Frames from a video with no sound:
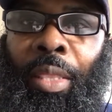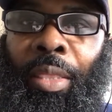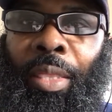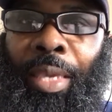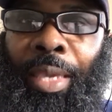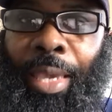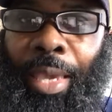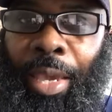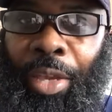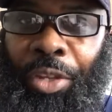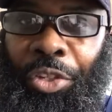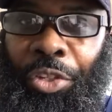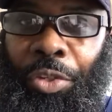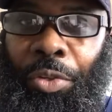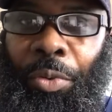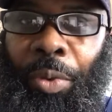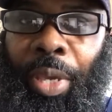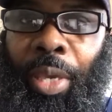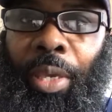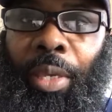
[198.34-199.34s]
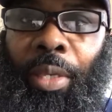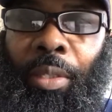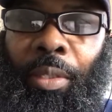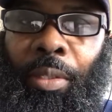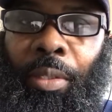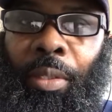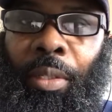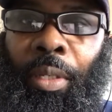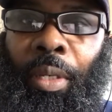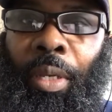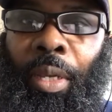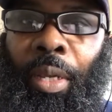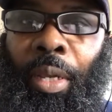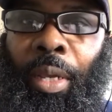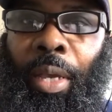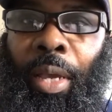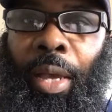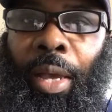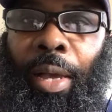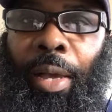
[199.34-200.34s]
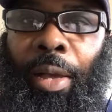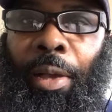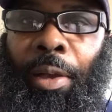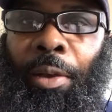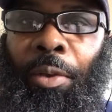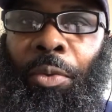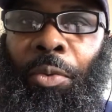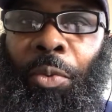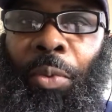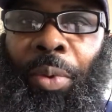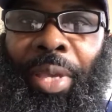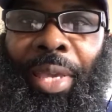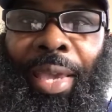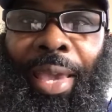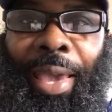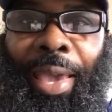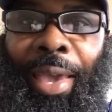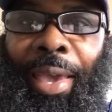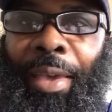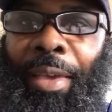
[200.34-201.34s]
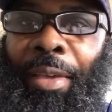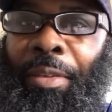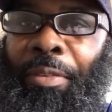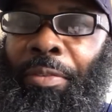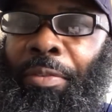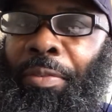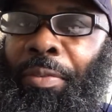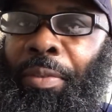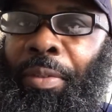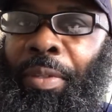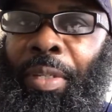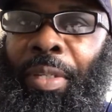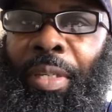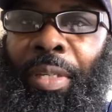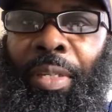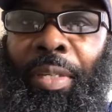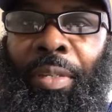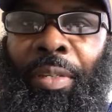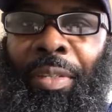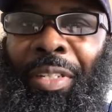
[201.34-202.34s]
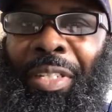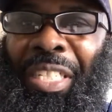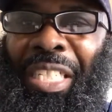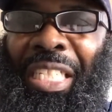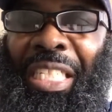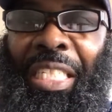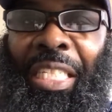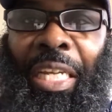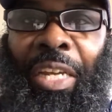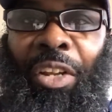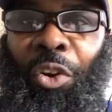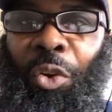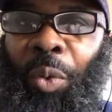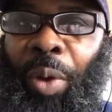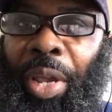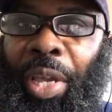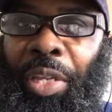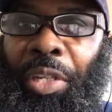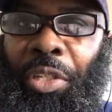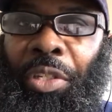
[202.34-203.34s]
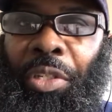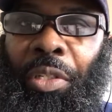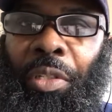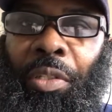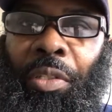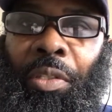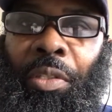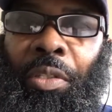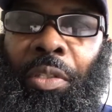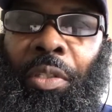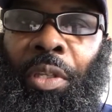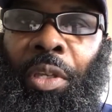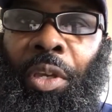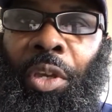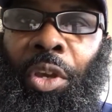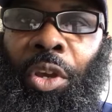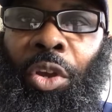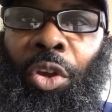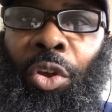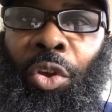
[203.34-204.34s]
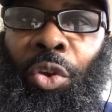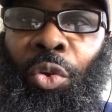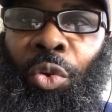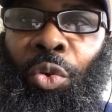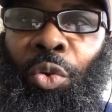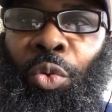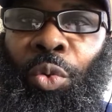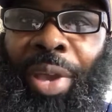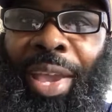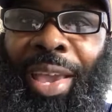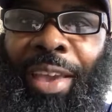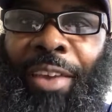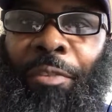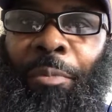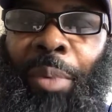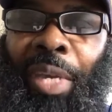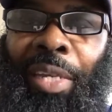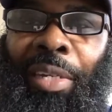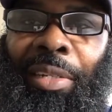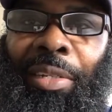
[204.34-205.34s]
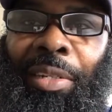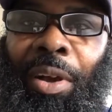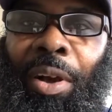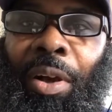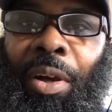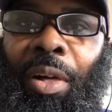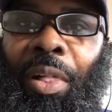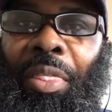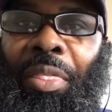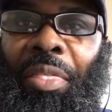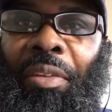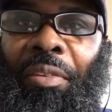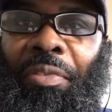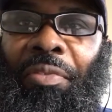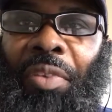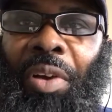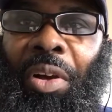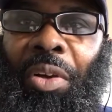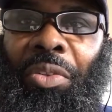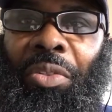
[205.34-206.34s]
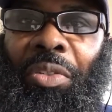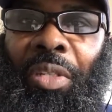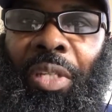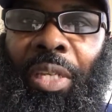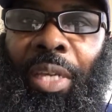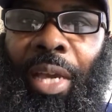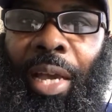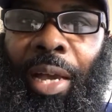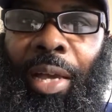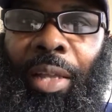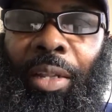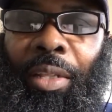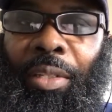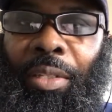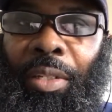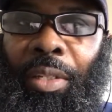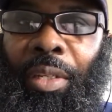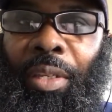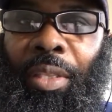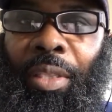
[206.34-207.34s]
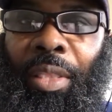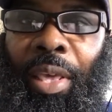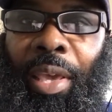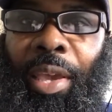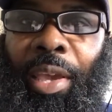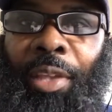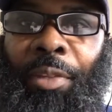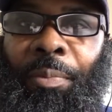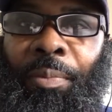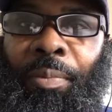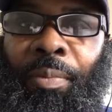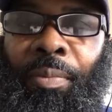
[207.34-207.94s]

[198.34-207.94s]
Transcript: The issue is uh, we have generations who have been taught the false theology that,